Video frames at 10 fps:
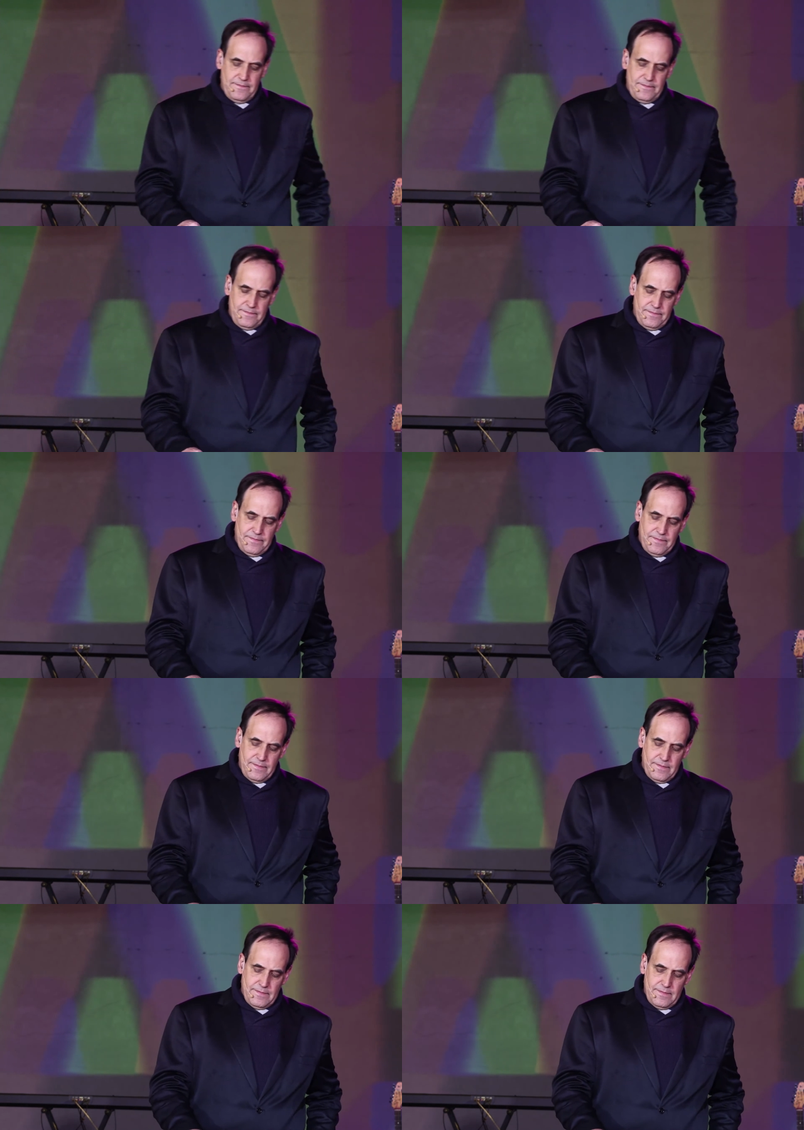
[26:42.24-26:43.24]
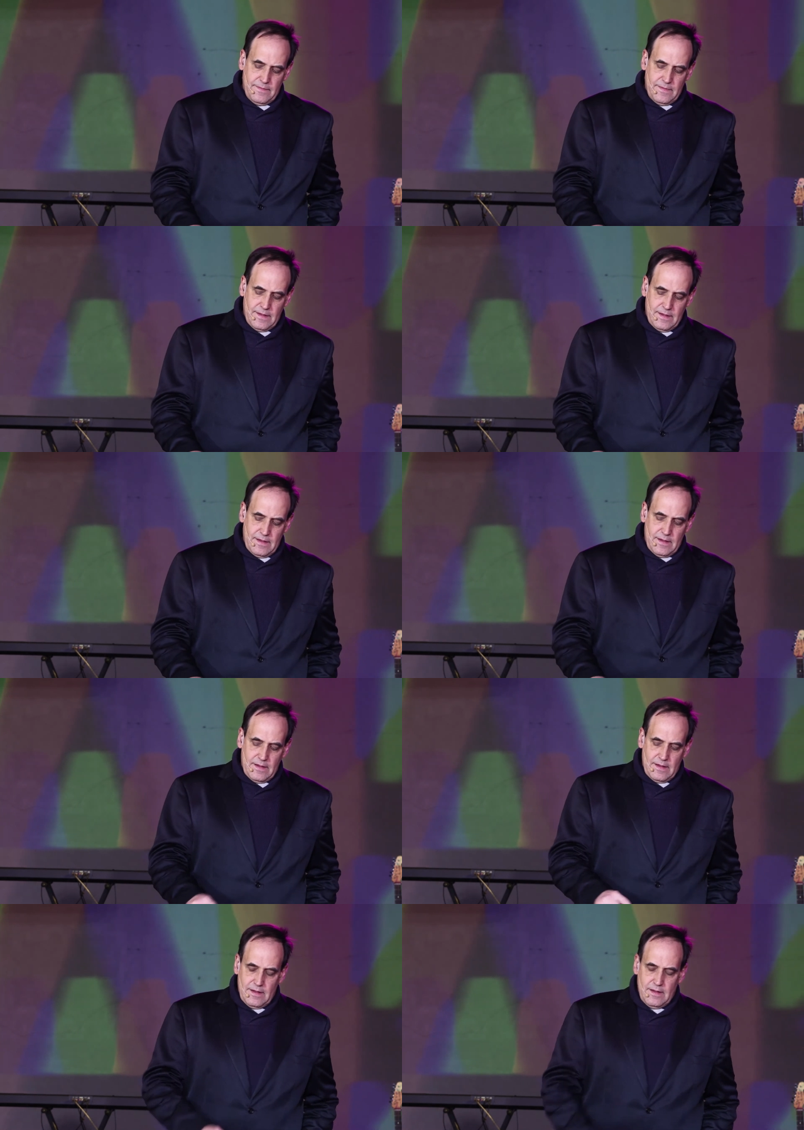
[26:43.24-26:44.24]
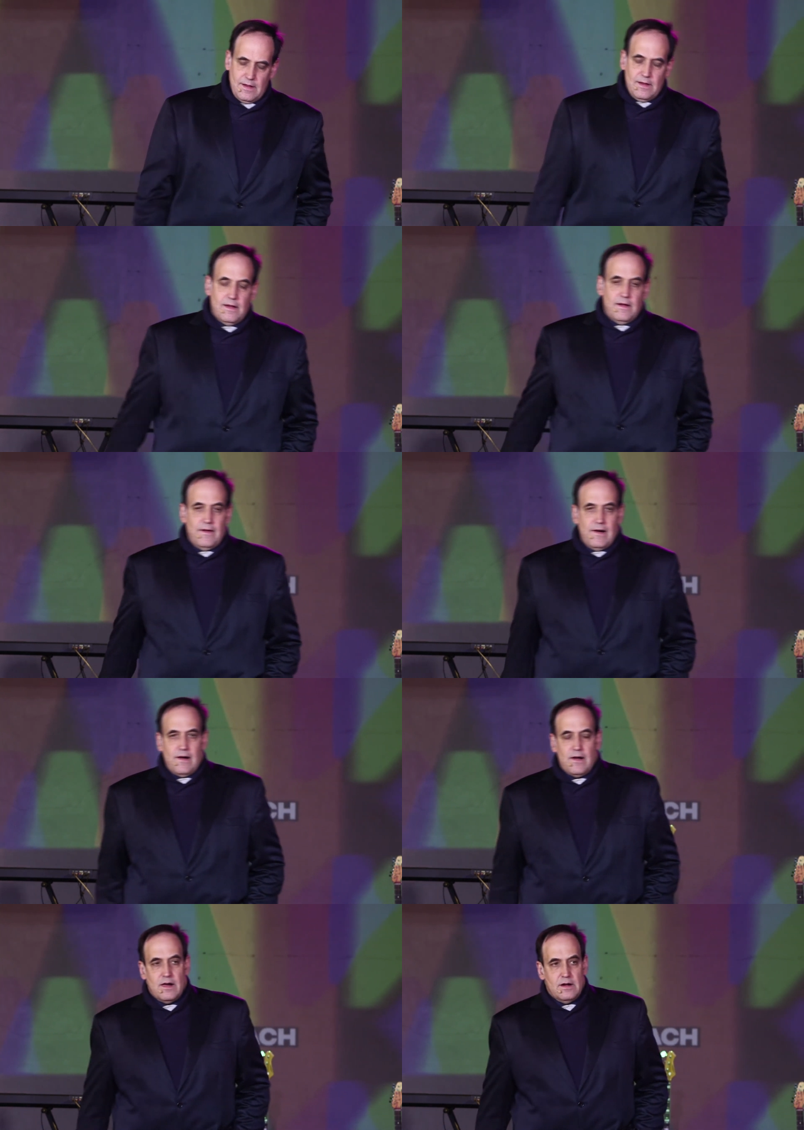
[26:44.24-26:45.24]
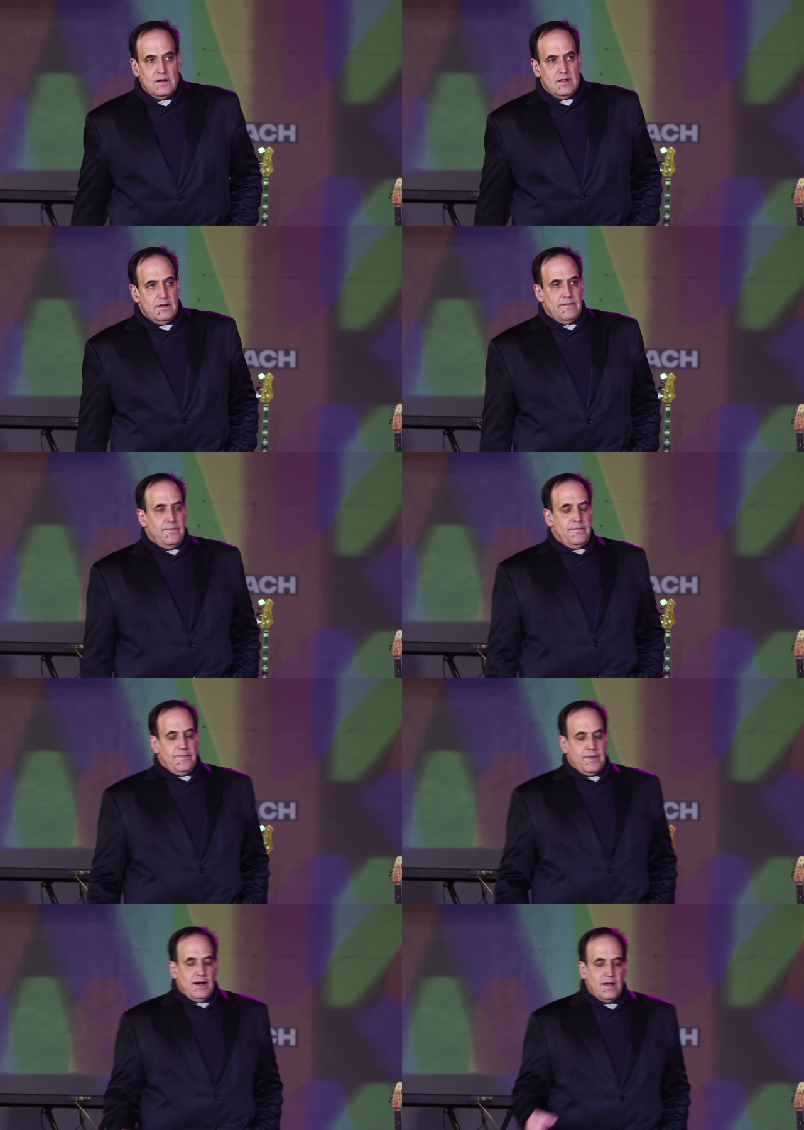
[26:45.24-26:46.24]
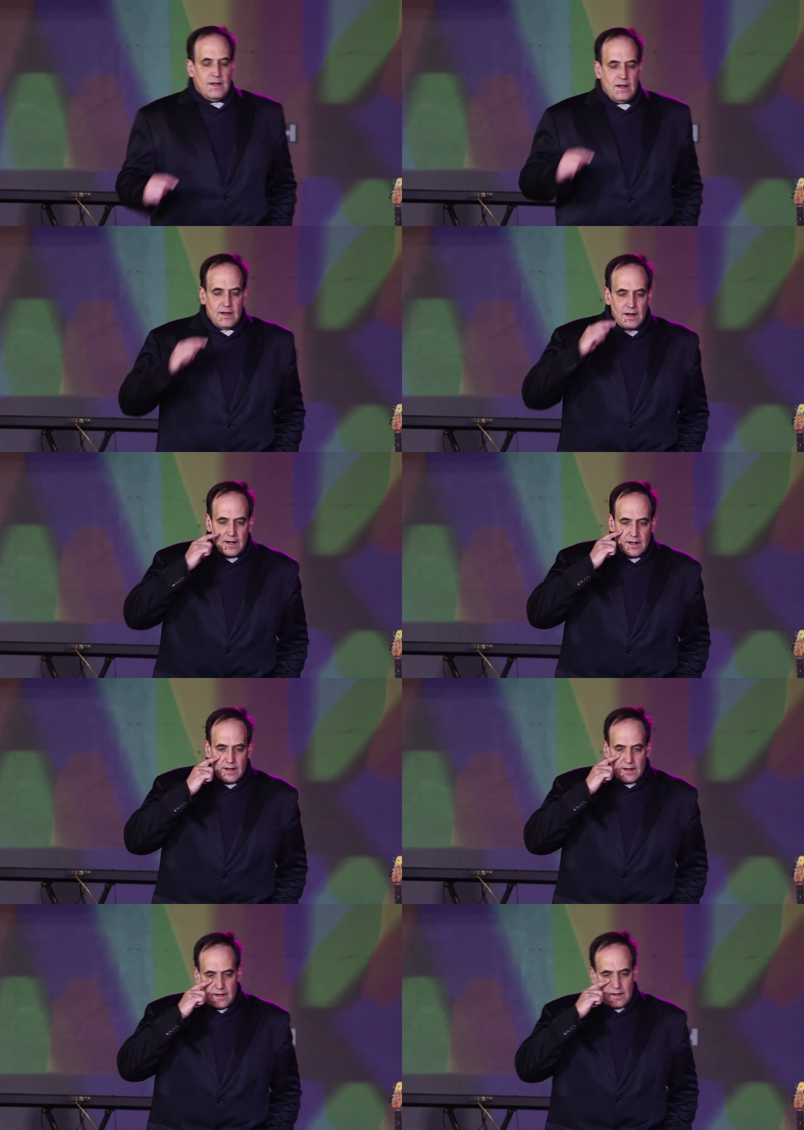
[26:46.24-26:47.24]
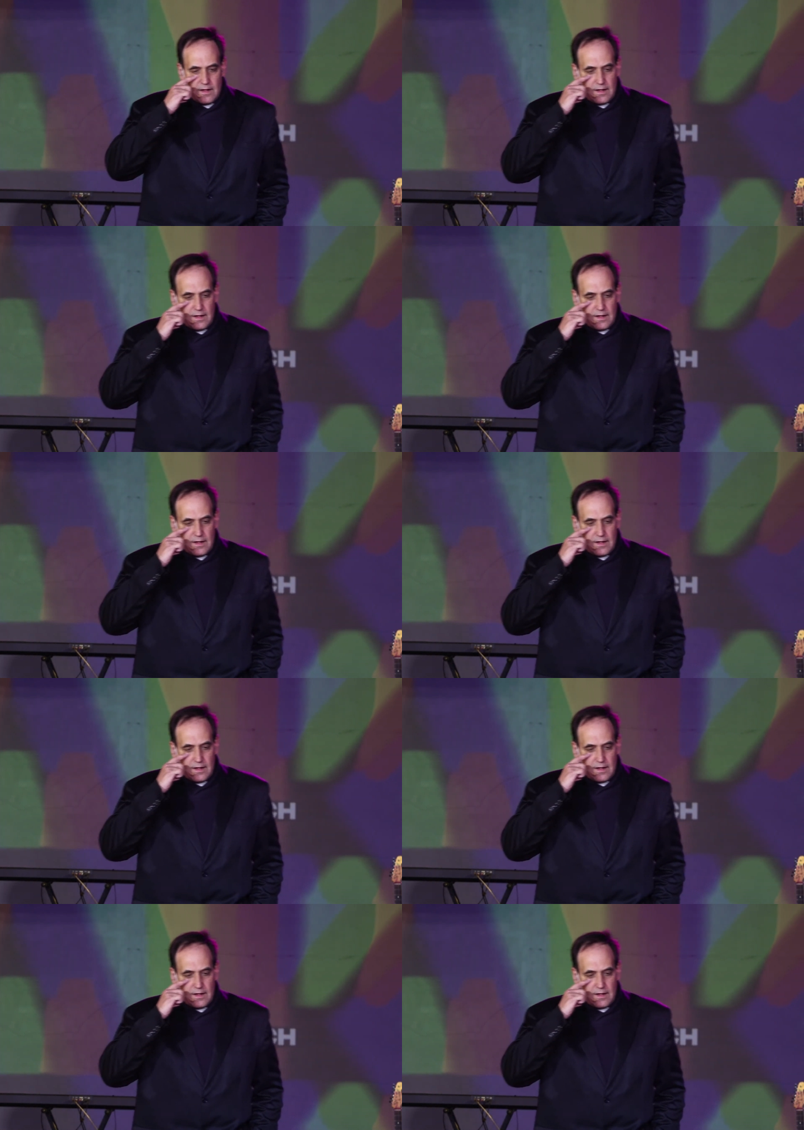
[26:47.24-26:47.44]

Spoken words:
(no one is talking)